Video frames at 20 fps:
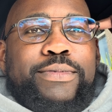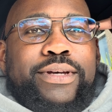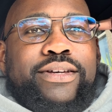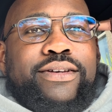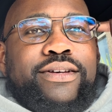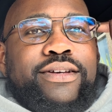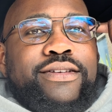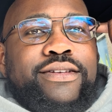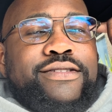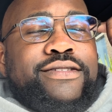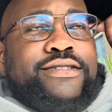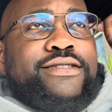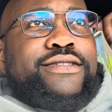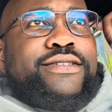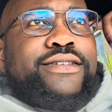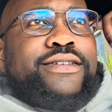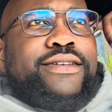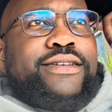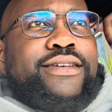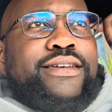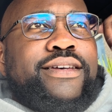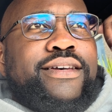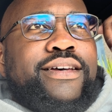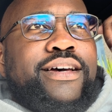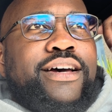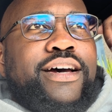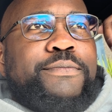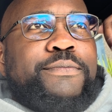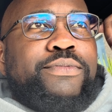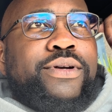because
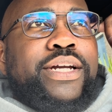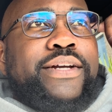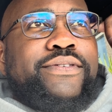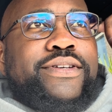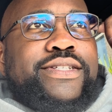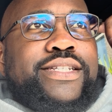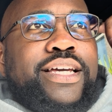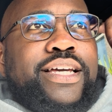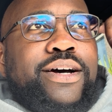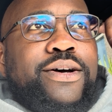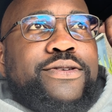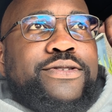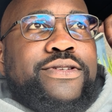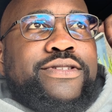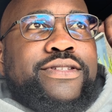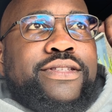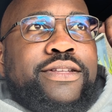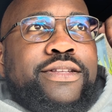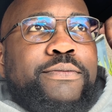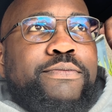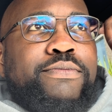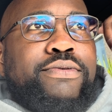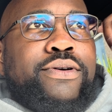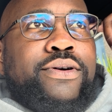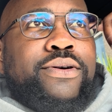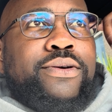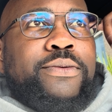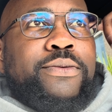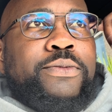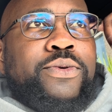previously I was using the
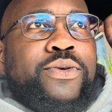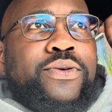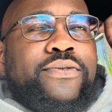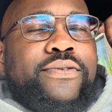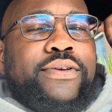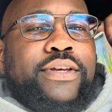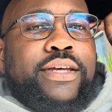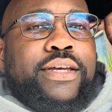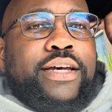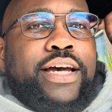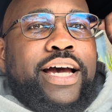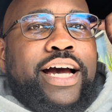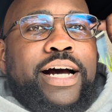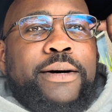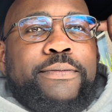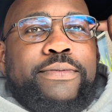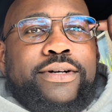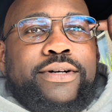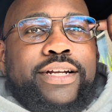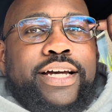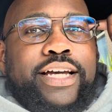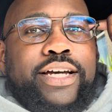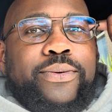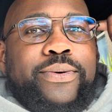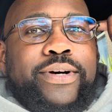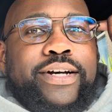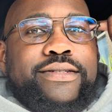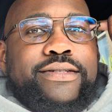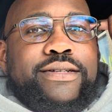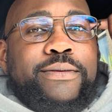Pro Movie app on
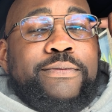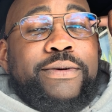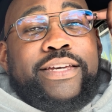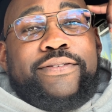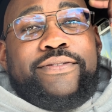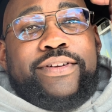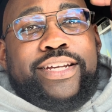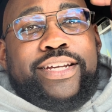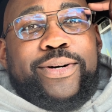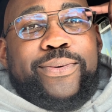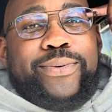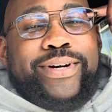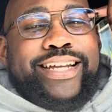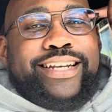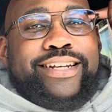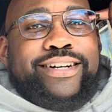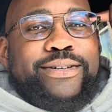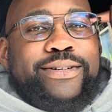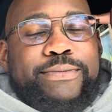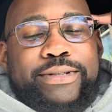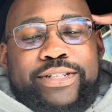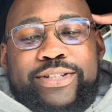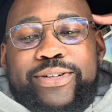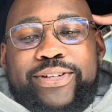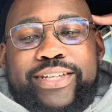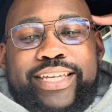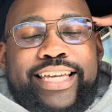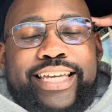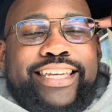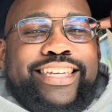iOS. I'm giving it away now, but
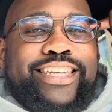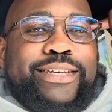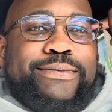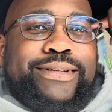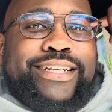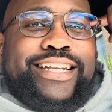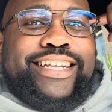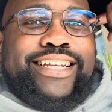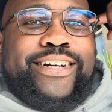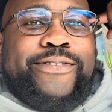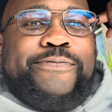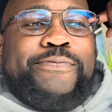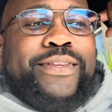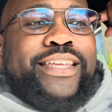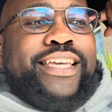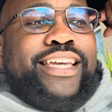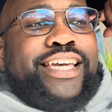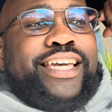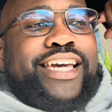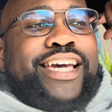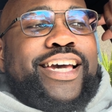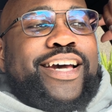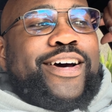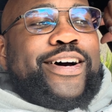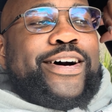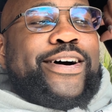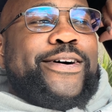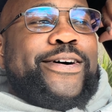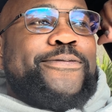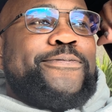no gatekeeping in it.
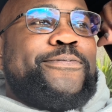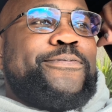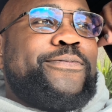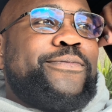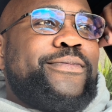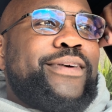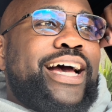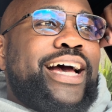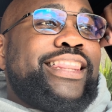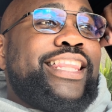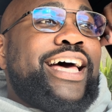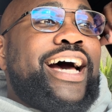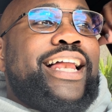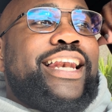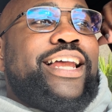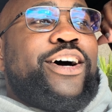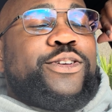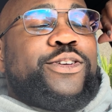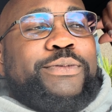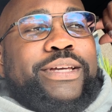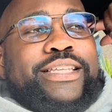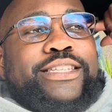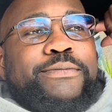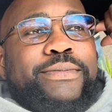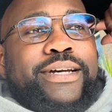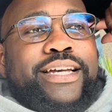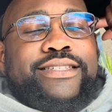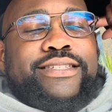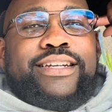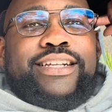And that allowed me to
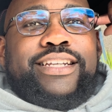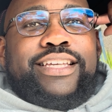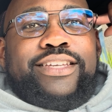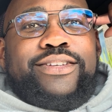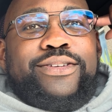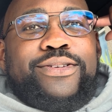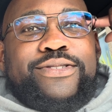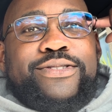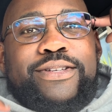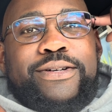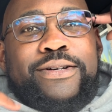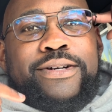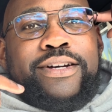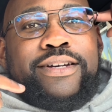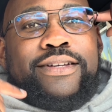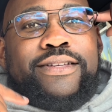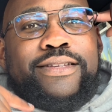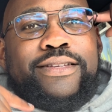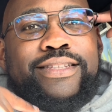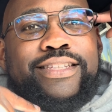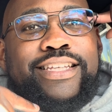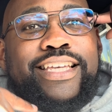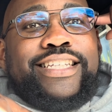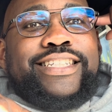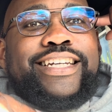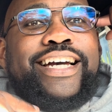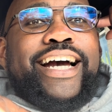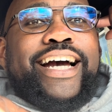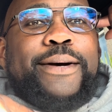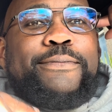basically use the
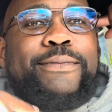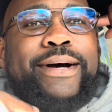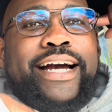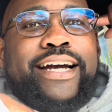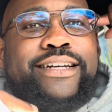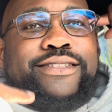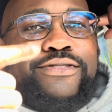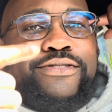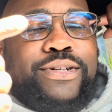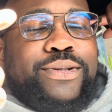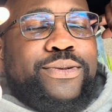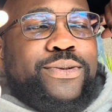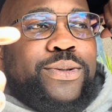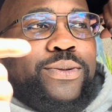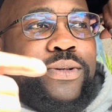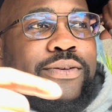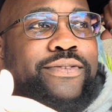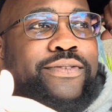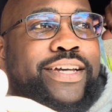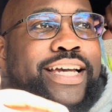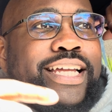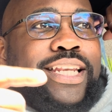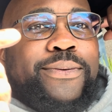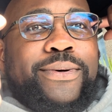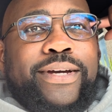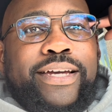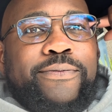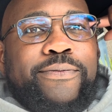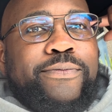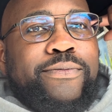DJI mic to record with.
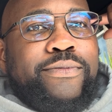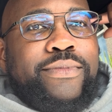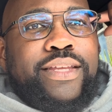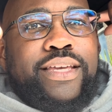Anyway,